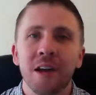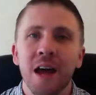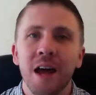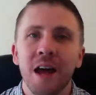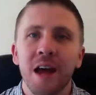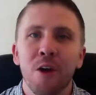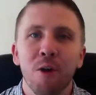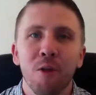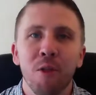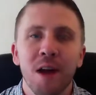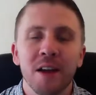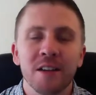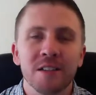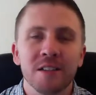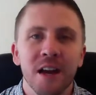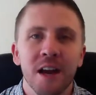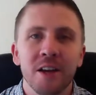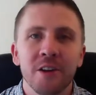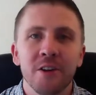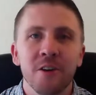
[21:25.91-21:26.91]
And I know
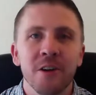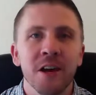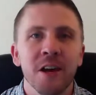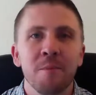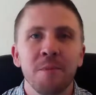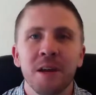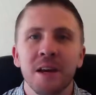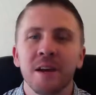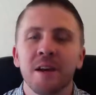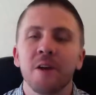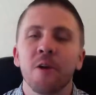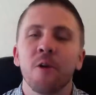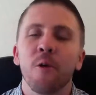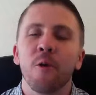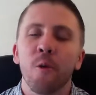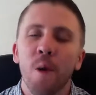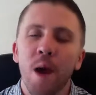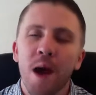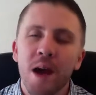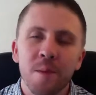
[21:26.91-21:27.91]
that you're going to be an
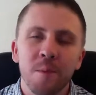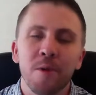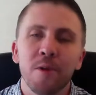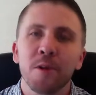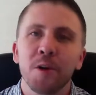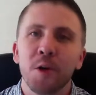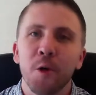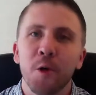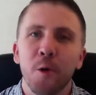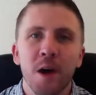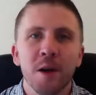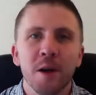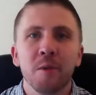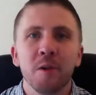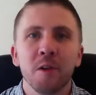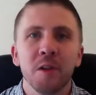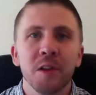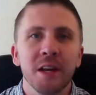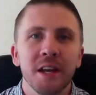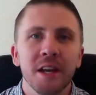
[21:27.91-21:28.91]
incredible,
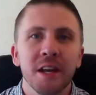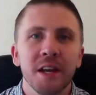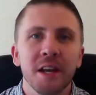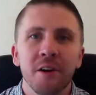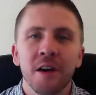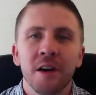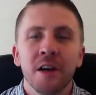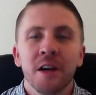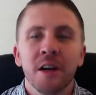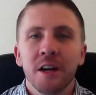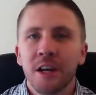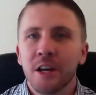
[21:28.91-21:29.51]
incredible leader.